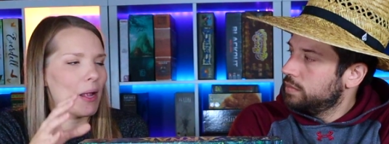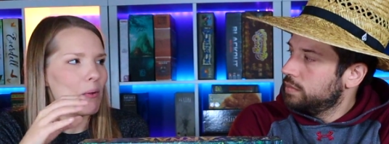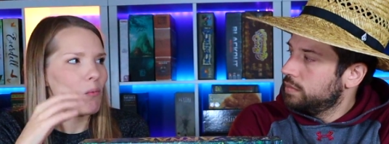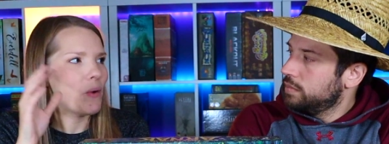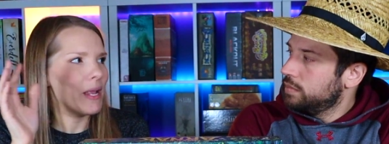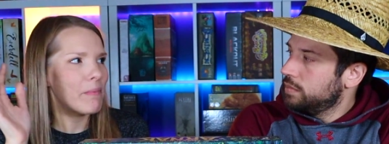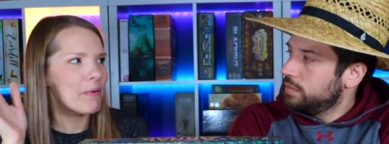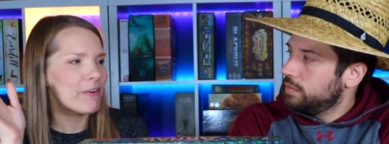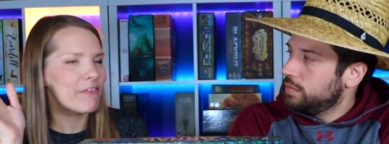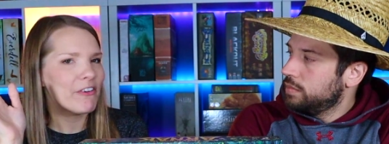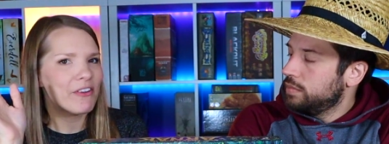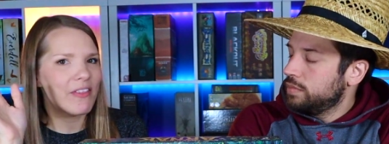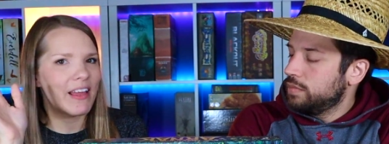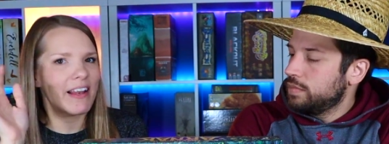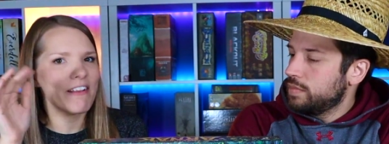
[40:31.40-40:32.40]
Speaker 1: I way
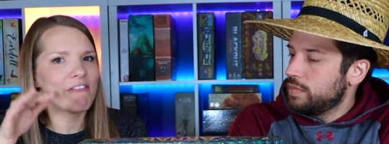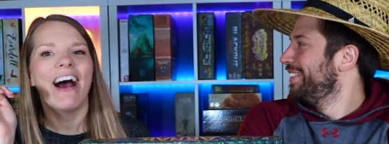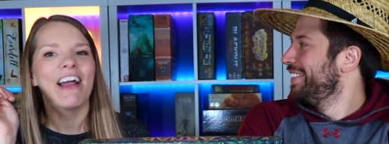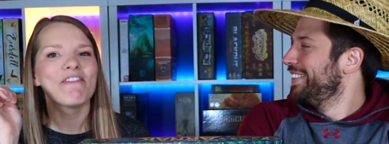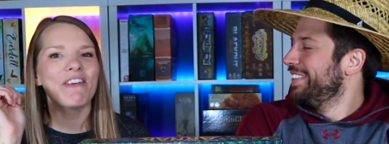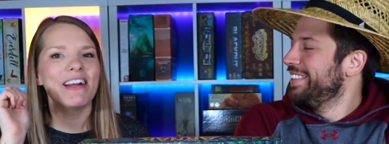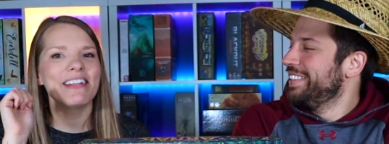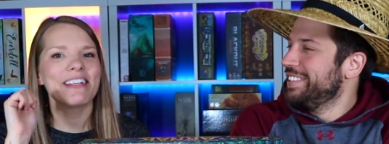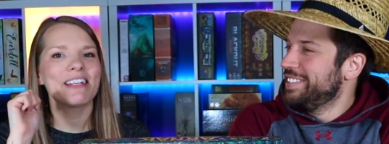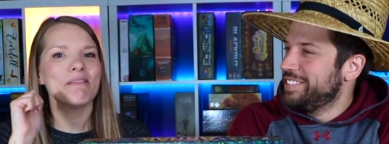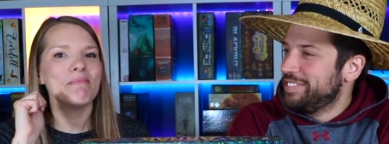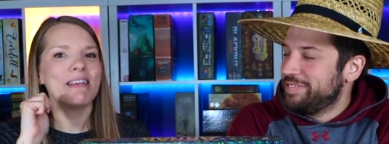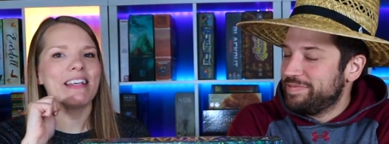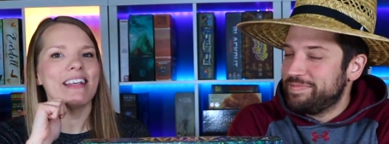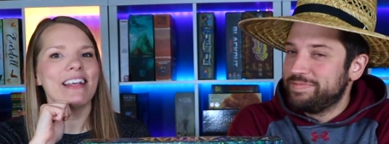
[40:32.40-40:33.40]
prefer that. I I find it can
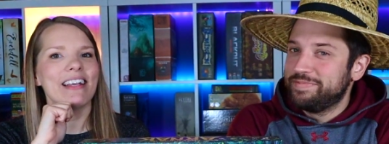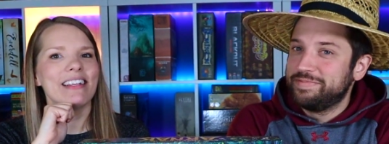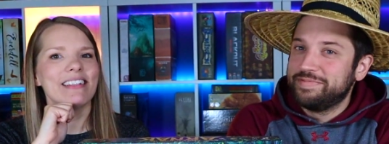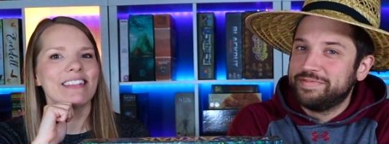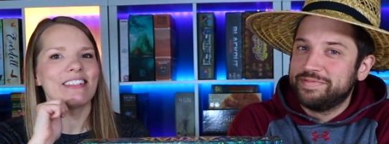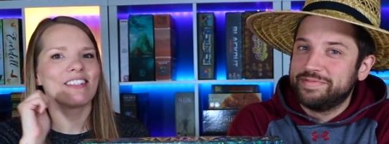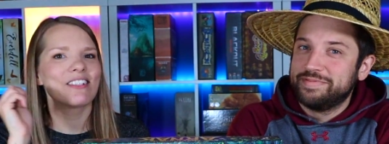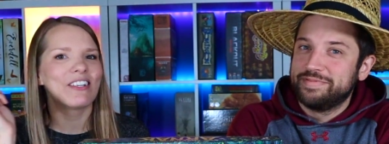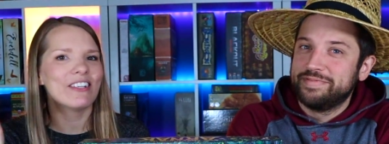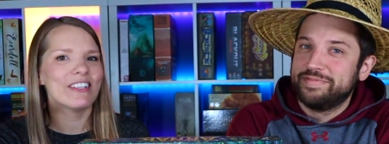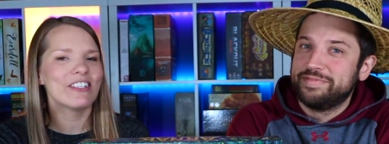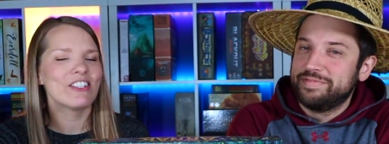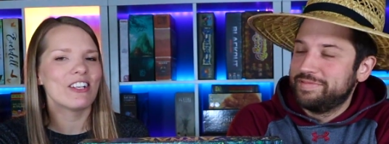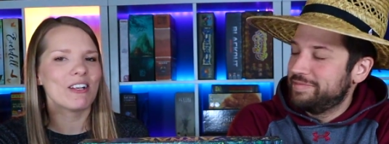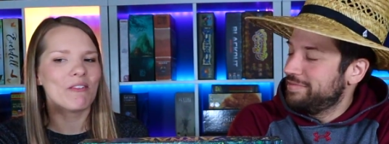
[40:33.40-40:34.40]
be
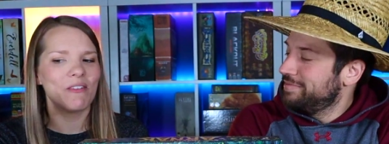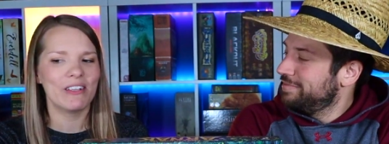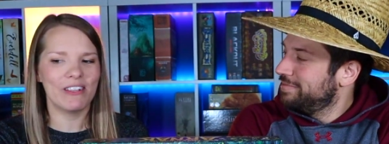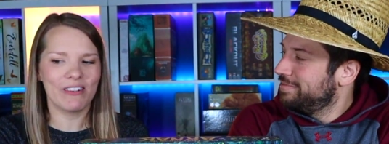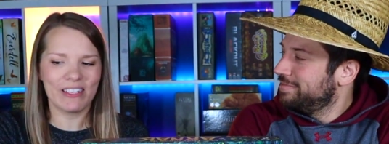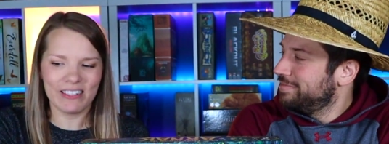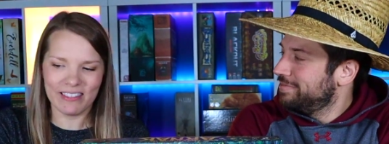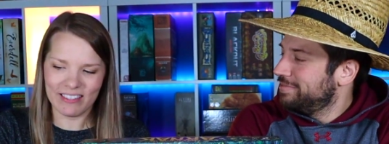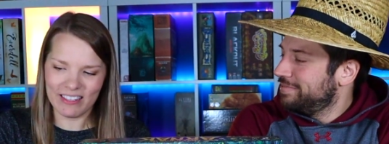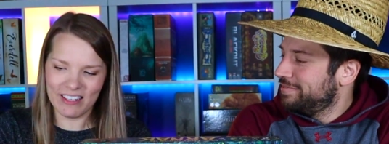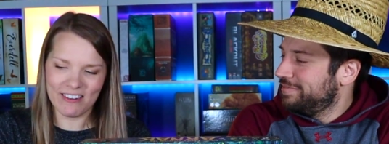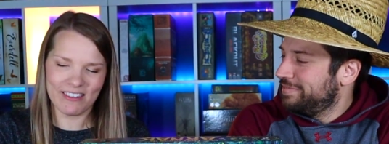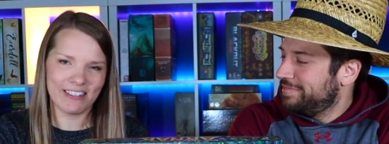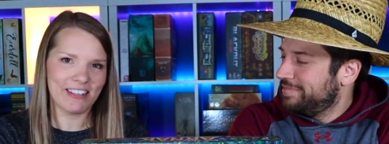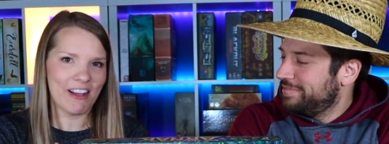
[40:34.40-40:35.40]
discouraging when you can see
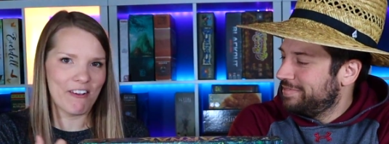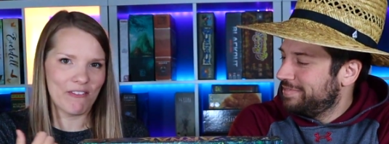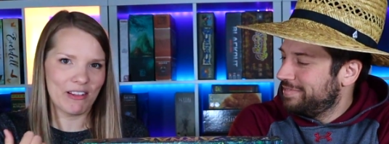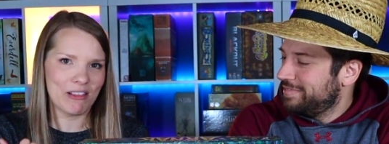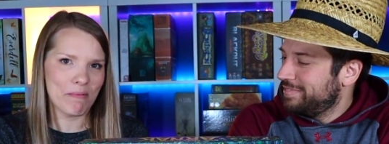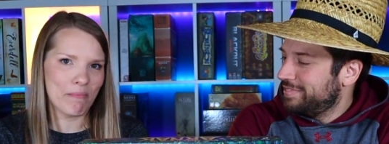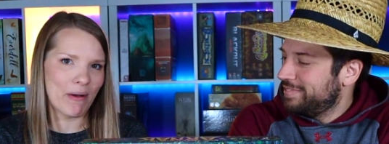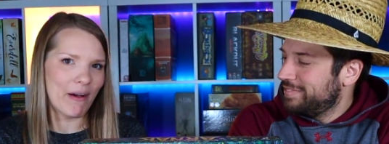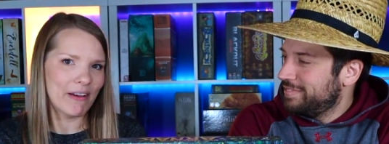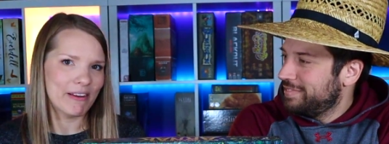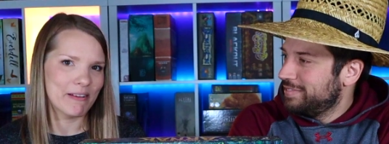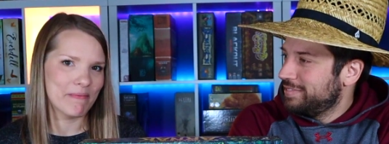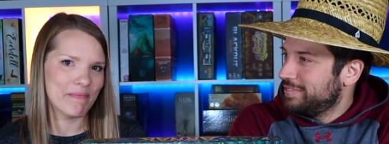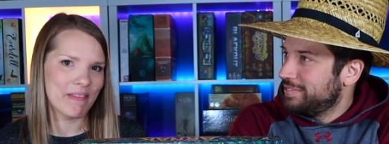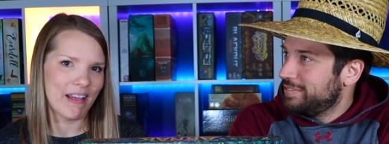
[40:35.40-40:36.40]
yourself at the
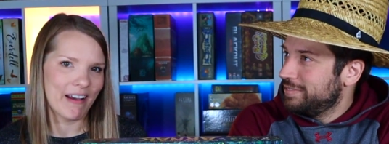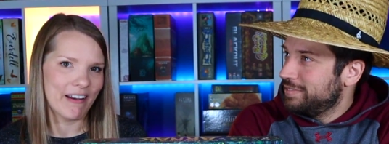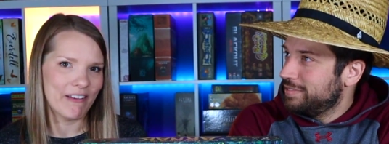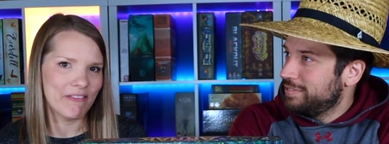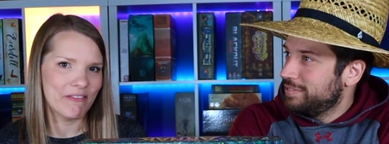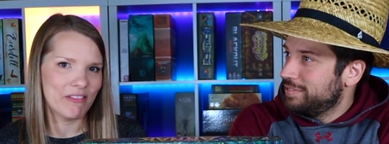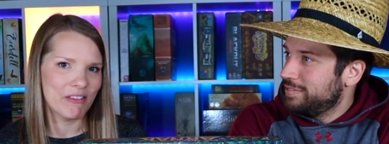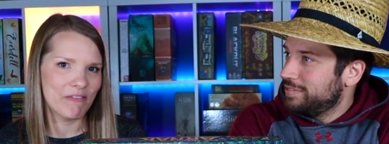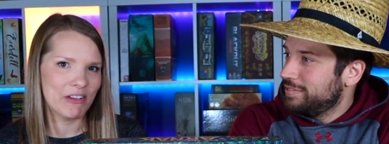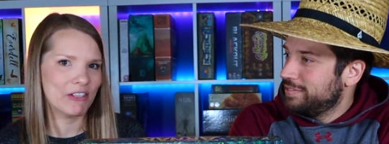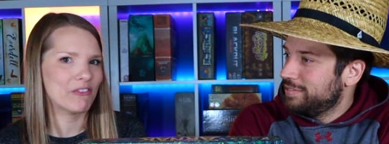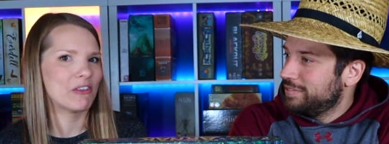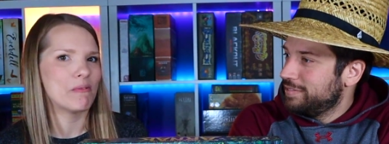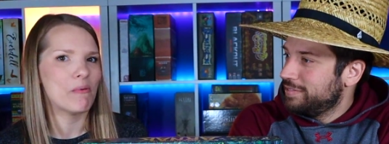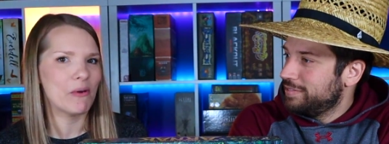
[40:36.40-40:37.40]
bottom of the
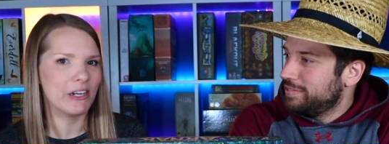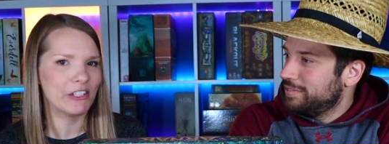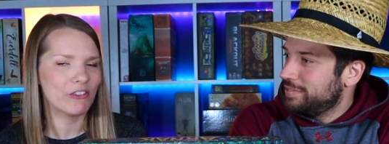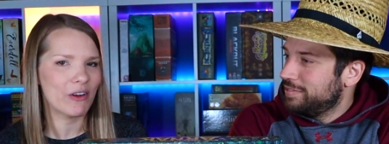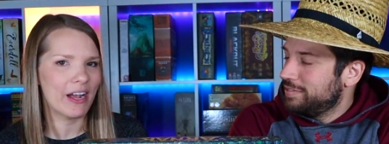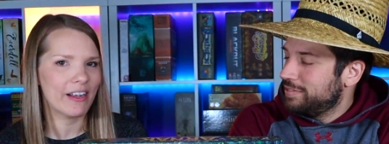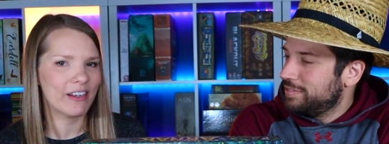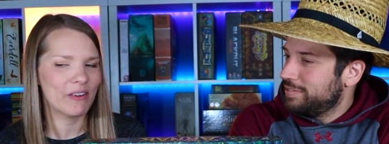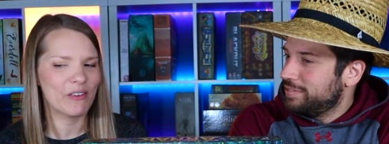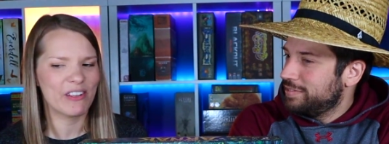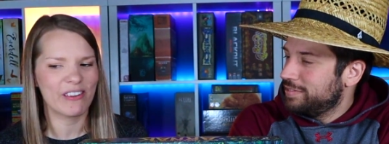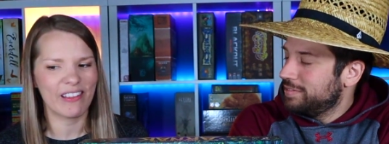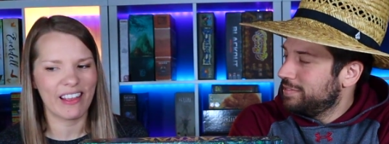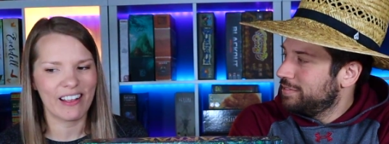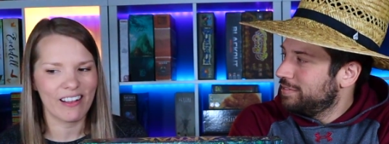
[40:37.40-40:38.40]
victory point tracker when
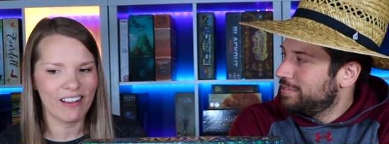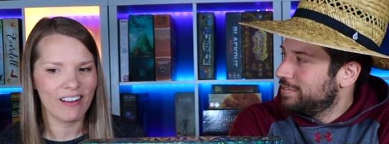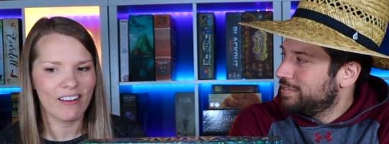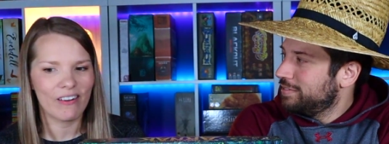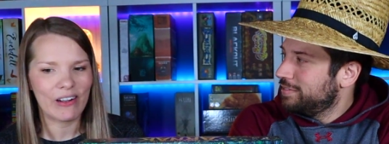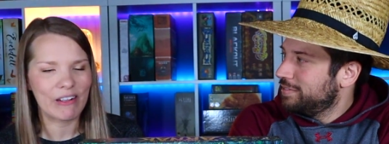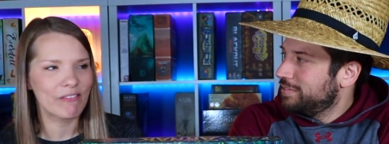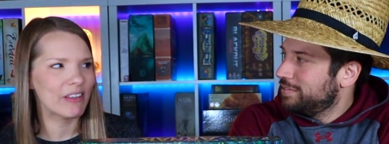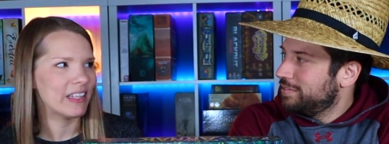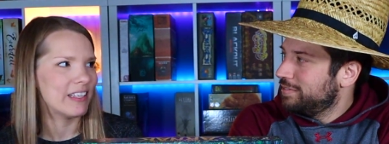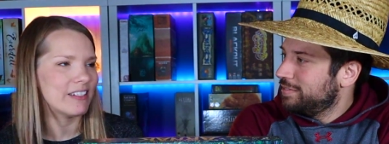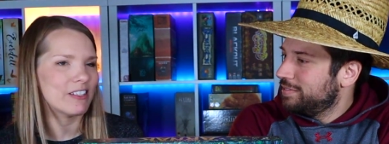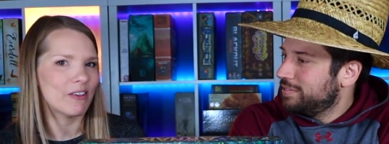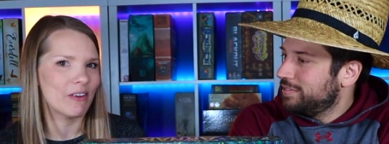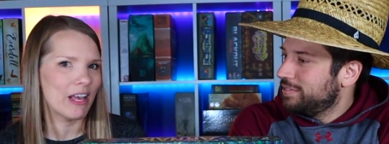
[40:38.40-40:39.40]
you're like, oh, I really
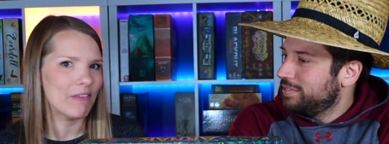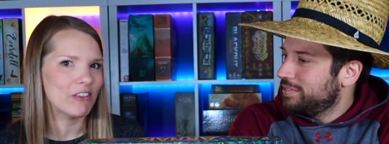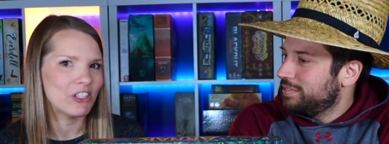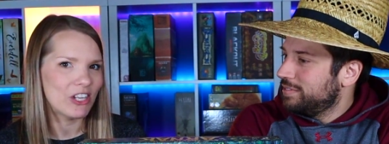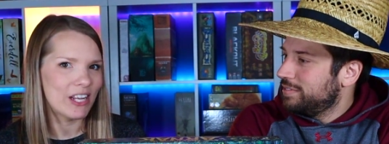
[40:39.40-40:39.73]
don't have a